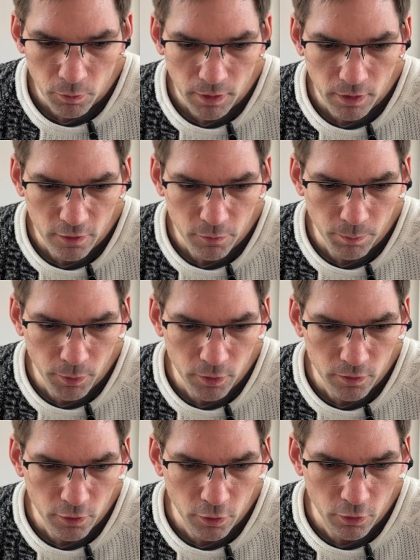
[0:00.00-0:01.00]
Well, we've got this
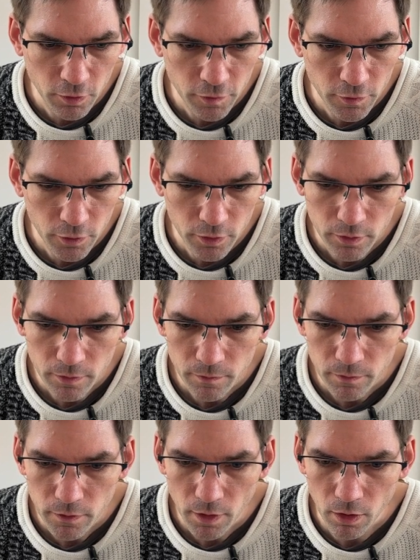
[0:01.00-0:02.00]
book to go through.
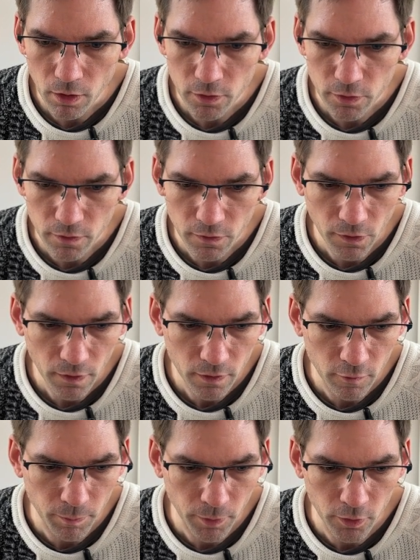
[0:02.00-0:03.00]
Oh, there's a ton
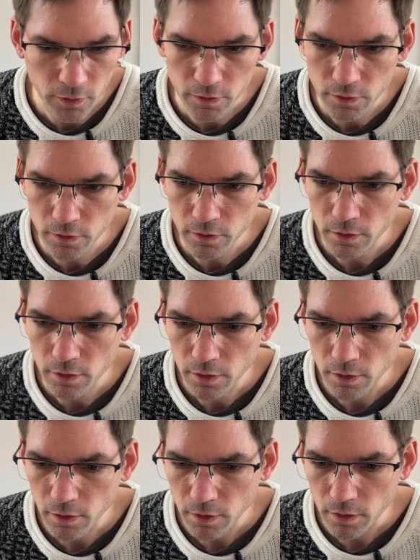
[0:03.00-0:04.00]
of books.
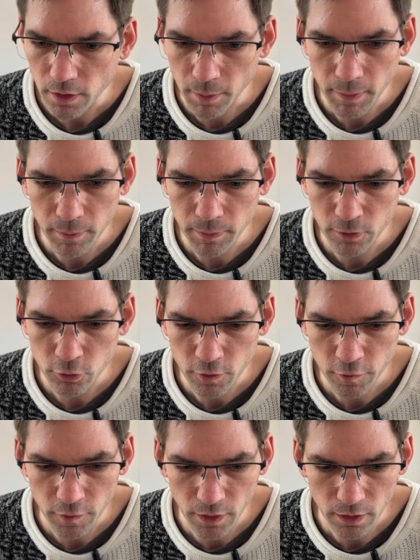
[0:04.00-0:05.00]
That might be your
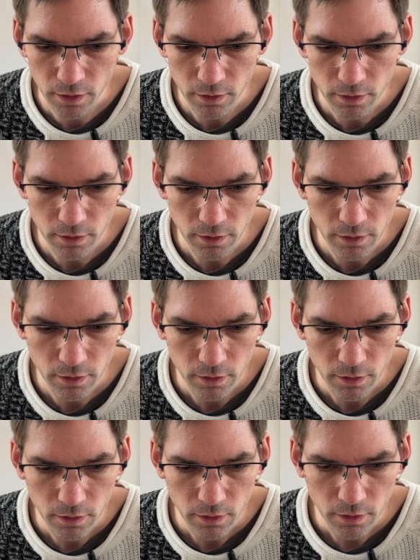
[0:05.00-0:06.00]
thing.
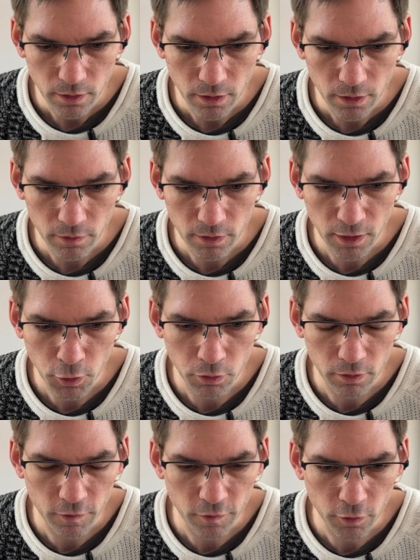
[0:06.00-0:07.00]
You like
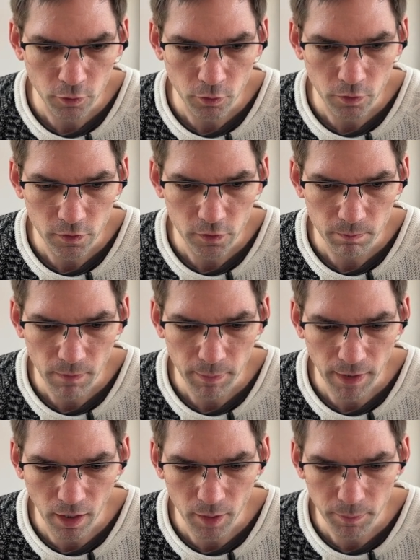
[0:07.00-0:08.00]
going through those, maybe
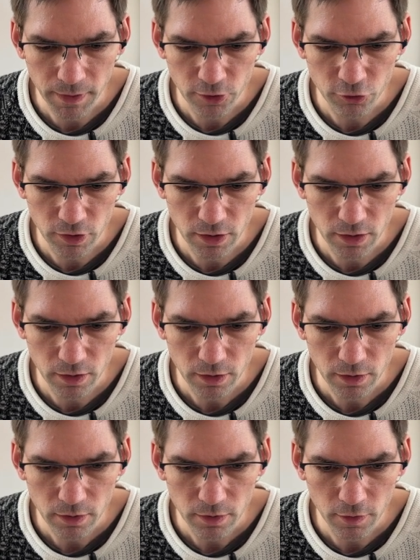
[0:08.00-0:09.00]
RPG, do
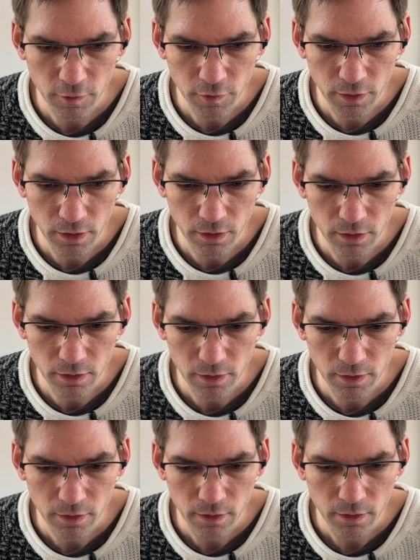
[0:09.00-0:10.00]
you think?
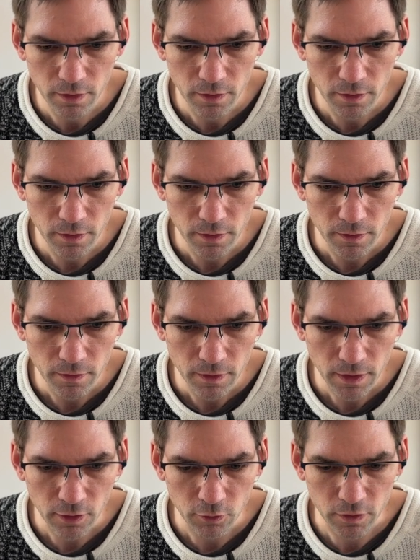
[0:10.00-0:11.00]

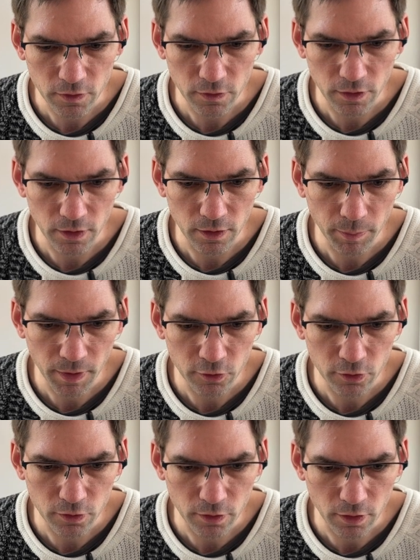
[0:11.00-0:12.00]
Can't really see, the pictures